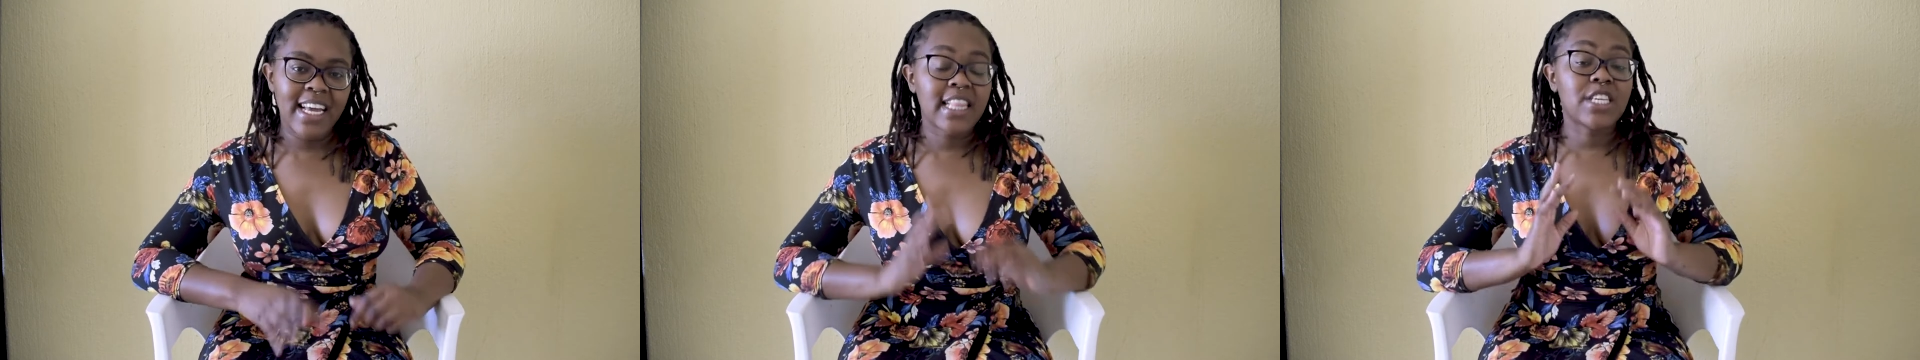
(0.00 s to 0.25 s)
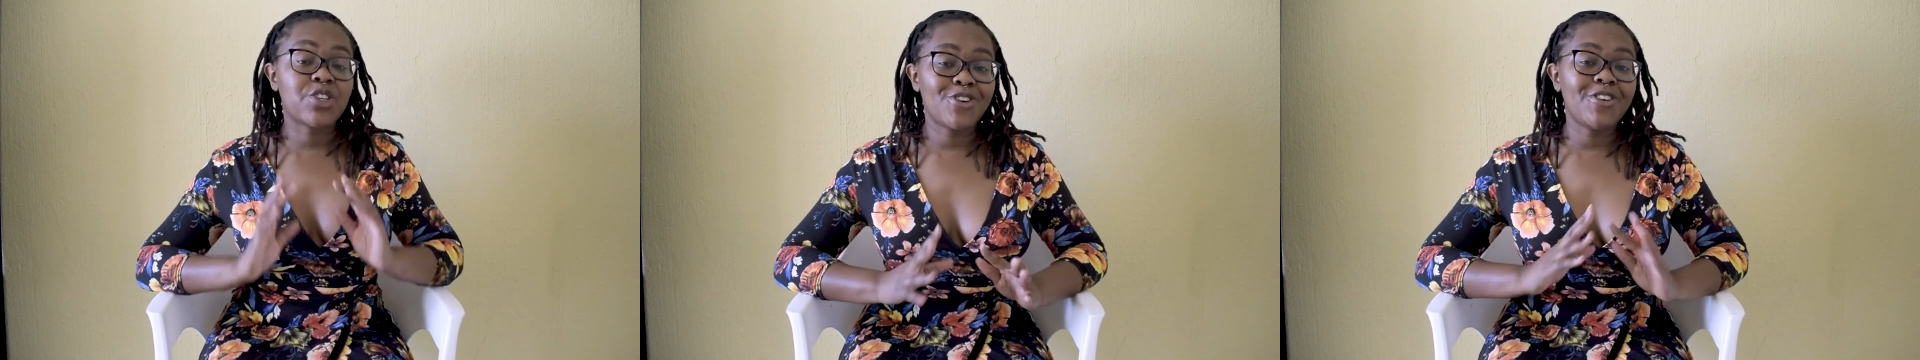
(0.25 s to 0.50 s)

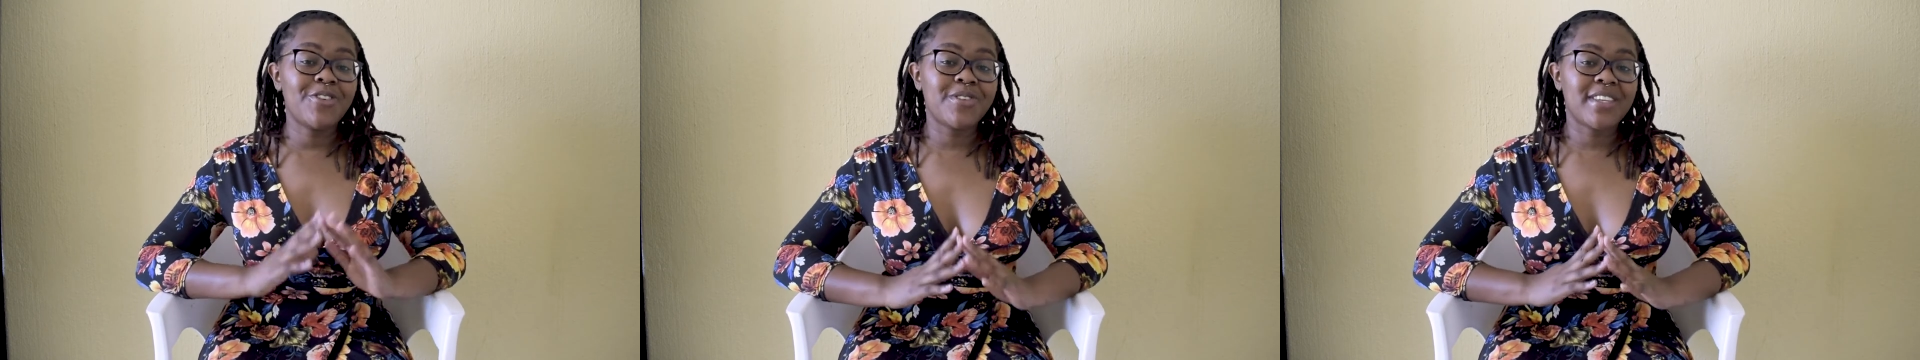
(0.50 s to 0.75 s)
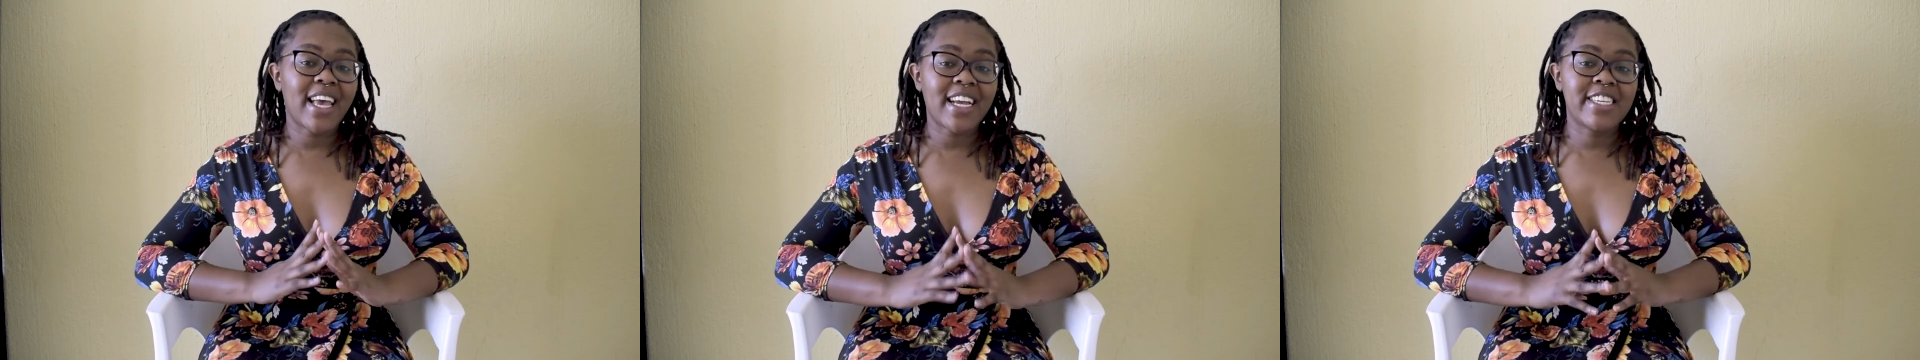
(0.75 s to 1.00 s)
The story
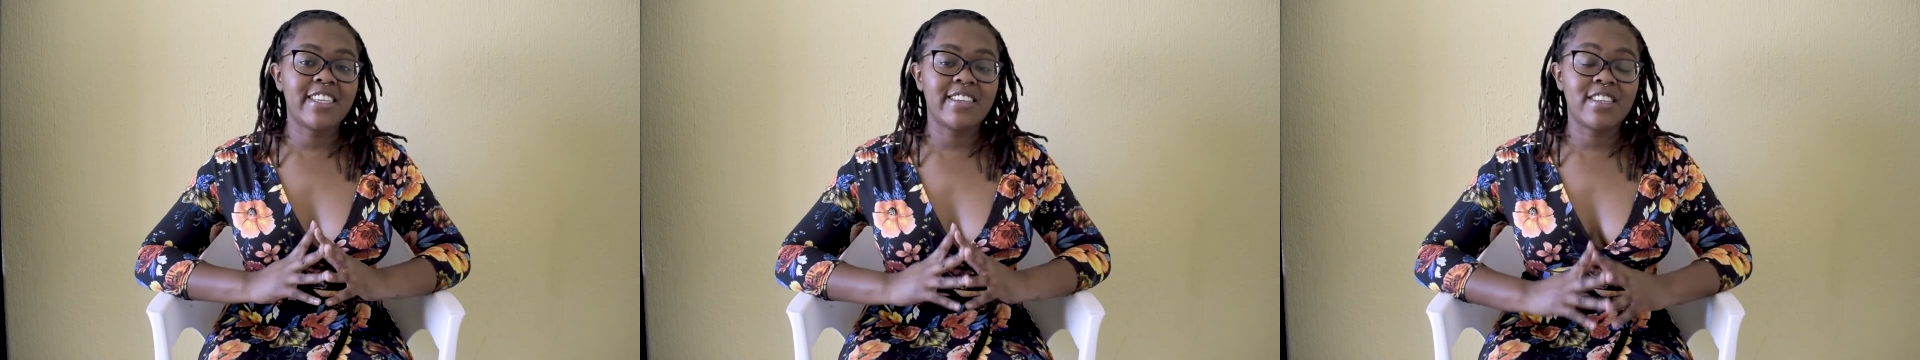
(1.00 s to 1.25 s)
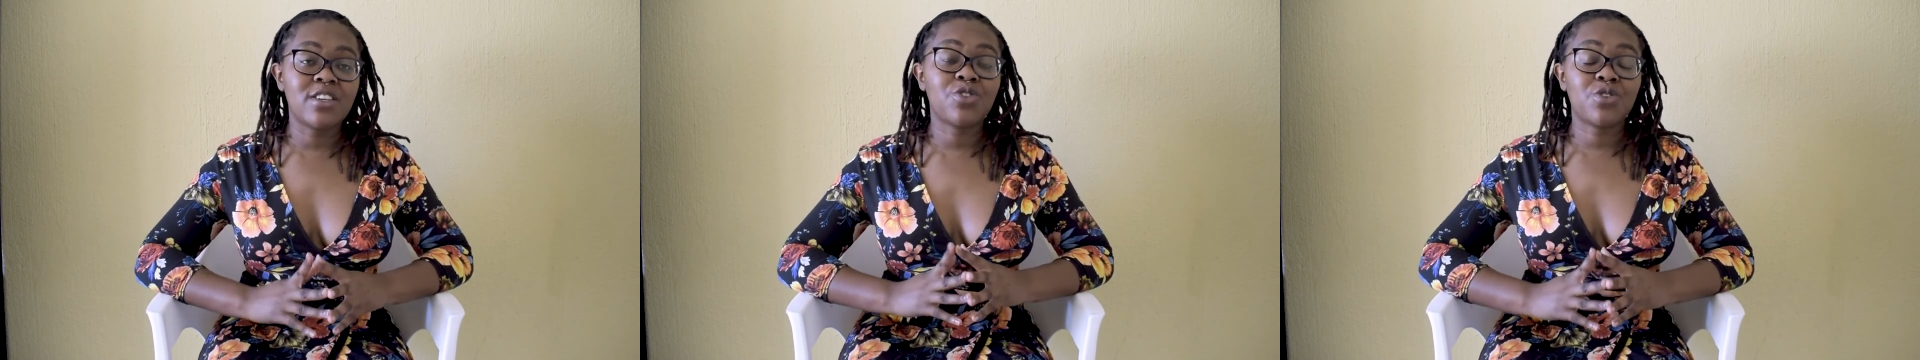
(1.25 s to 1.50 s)
was actually
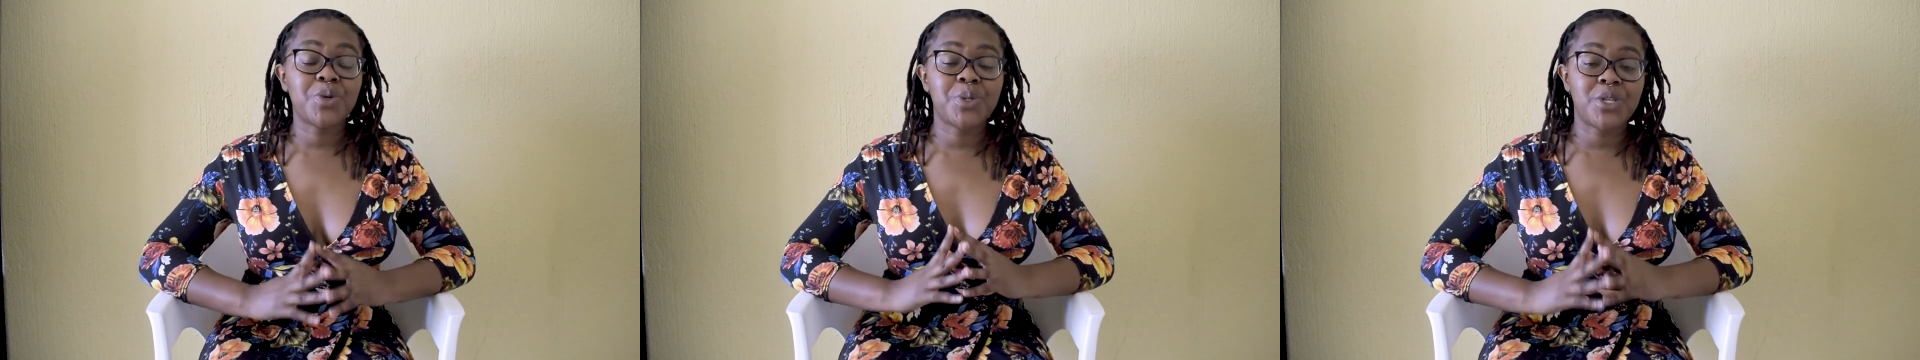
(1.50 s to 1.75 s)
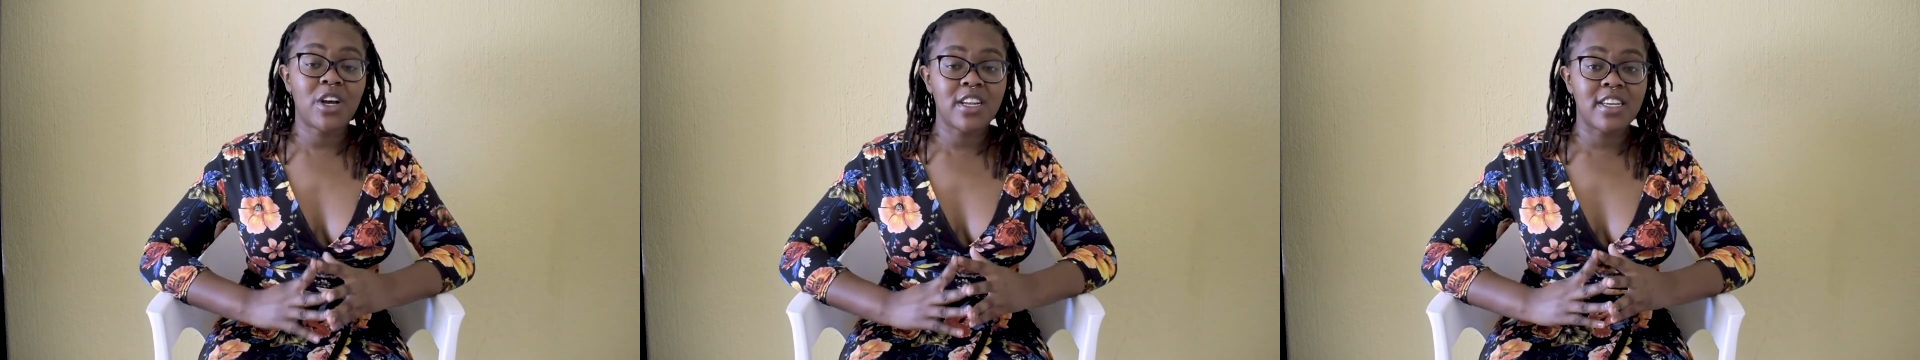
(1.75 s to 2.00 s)
still so
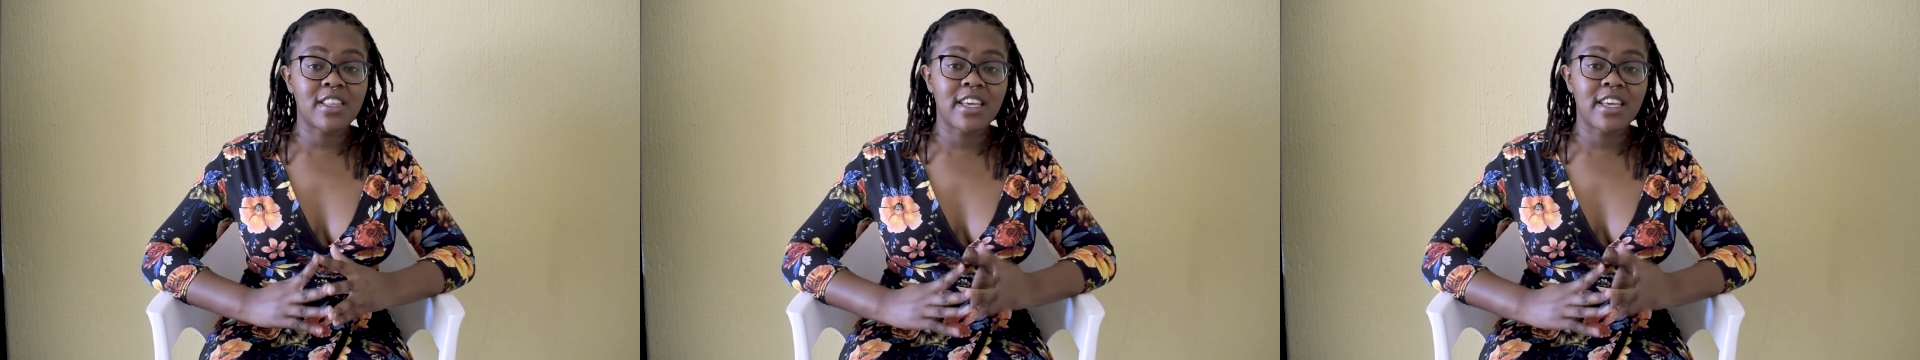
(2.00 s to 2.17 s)
solid